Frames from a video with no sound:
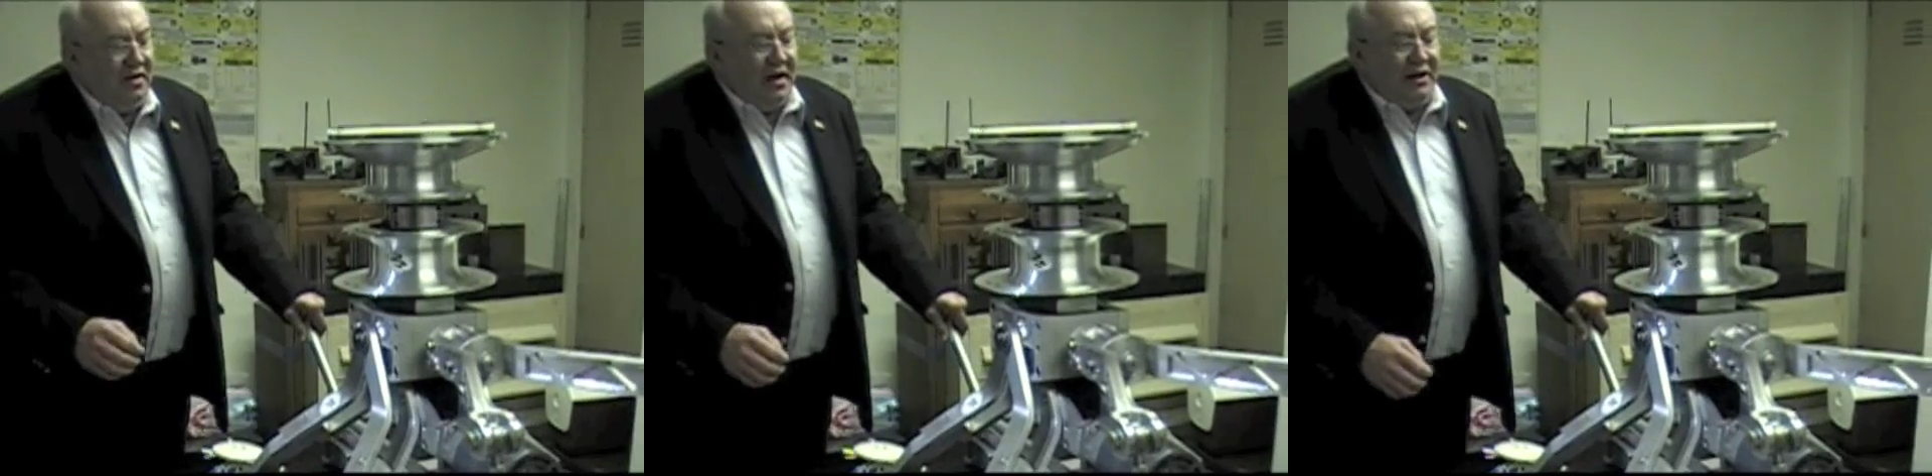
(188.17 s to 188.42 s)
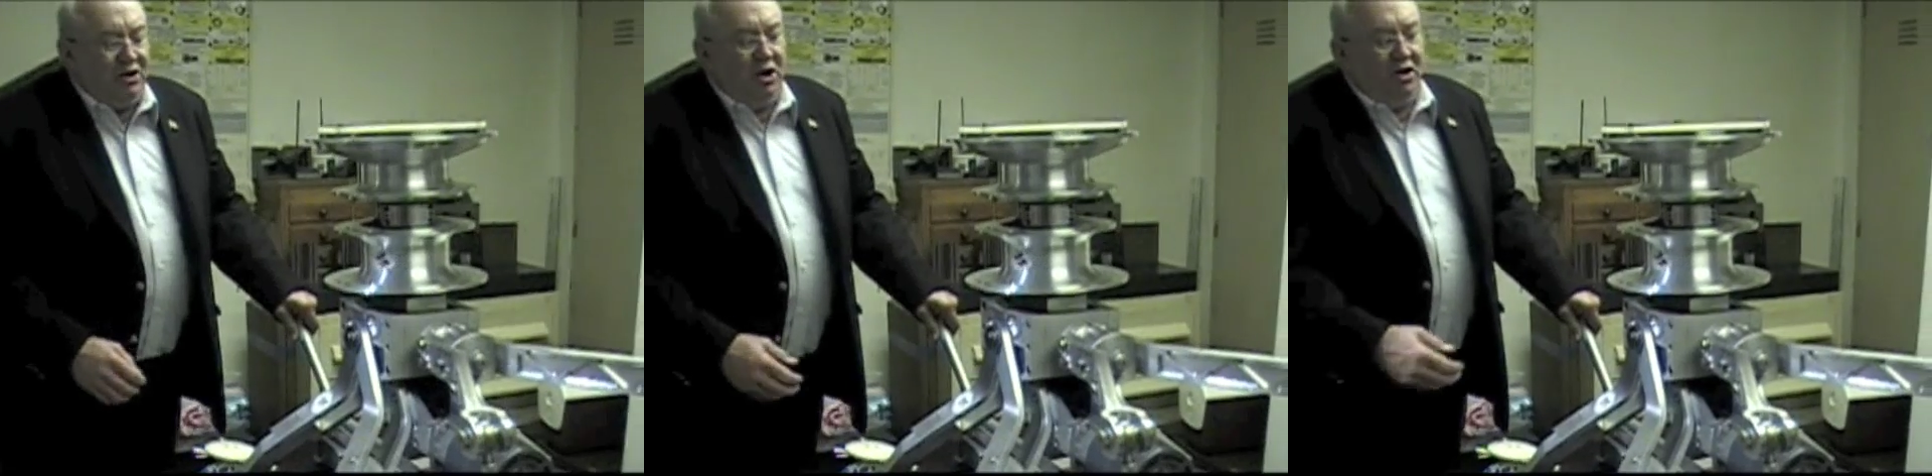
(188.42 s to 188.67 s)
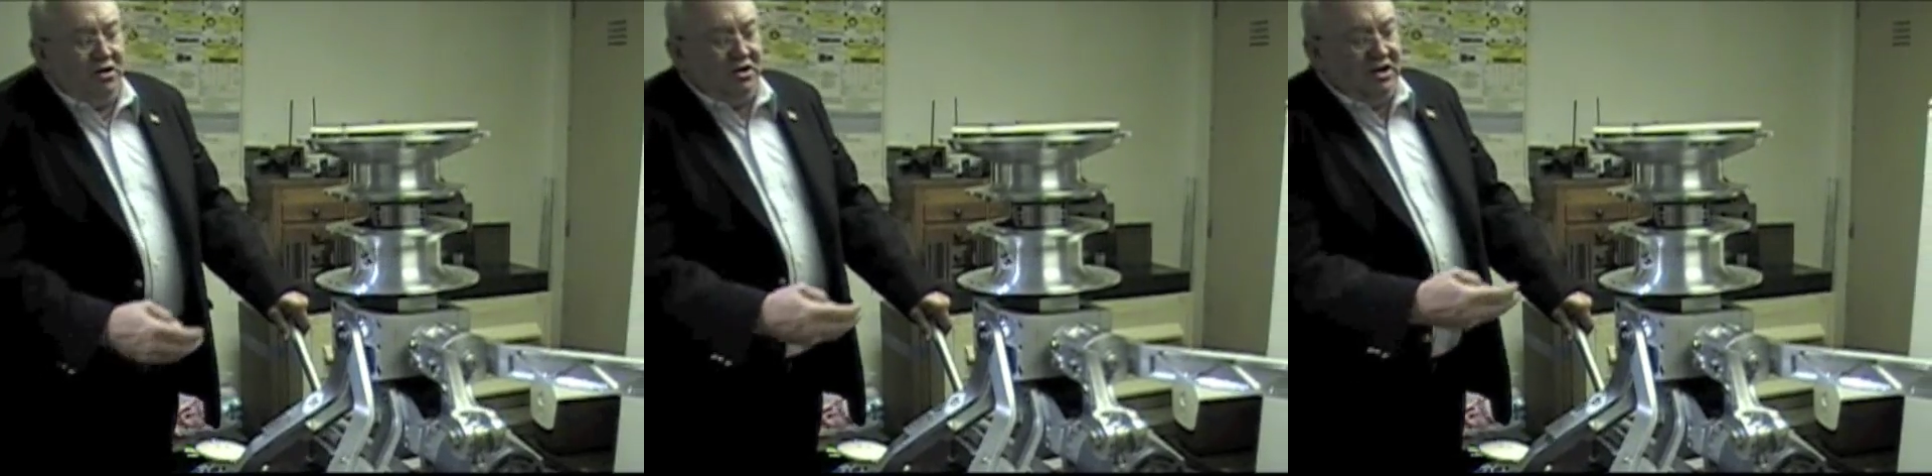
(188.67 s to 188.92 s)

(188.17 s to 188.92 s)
As you can